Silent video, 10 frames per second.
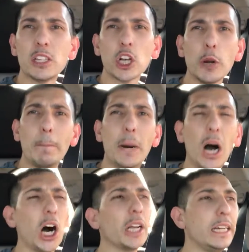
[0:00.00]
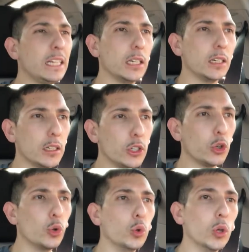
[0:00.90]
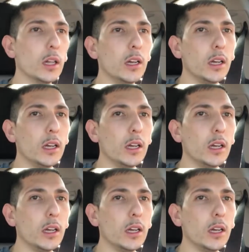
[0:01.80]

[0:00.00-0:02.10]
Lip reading: a good bonding tool.